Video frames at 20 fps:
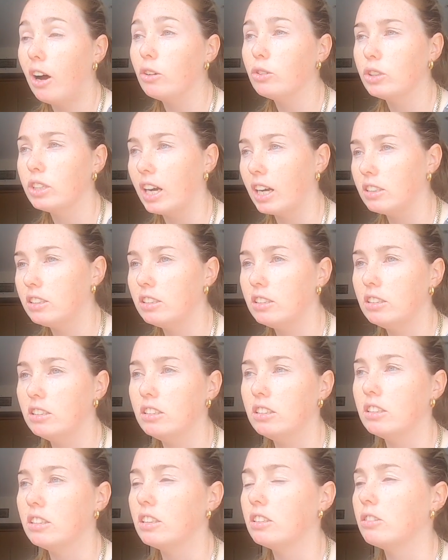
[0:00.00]

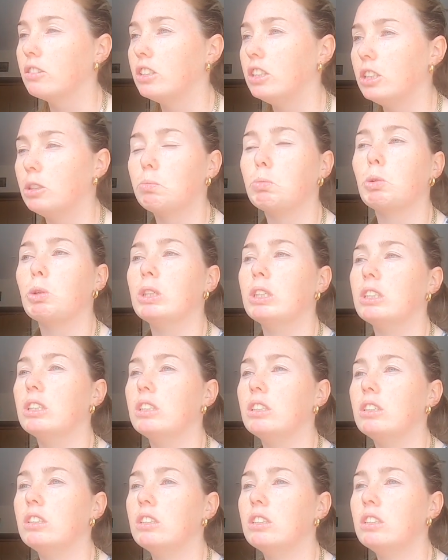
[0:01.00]
gutted. I was
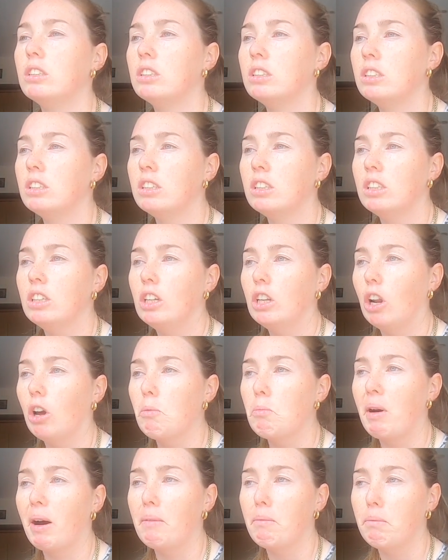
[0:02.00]
disappointed. You
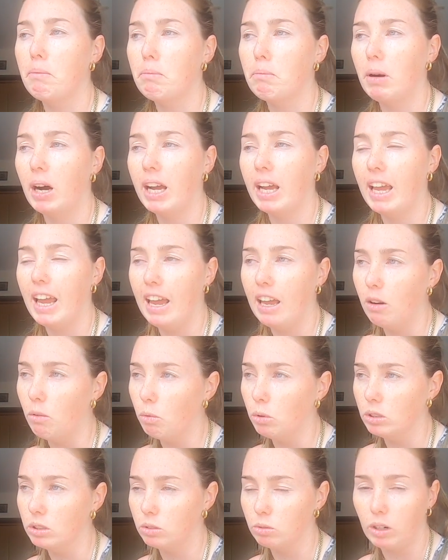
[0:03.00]
know, my head
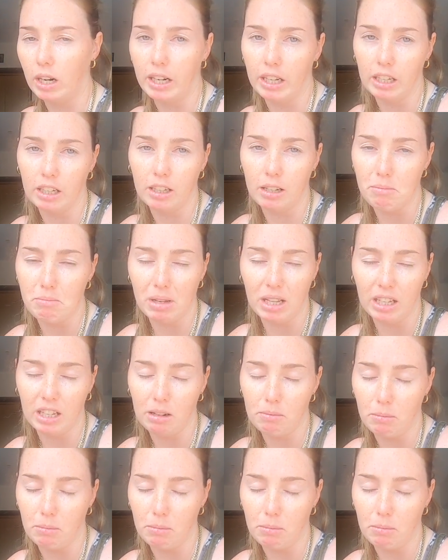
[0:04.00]
was running a million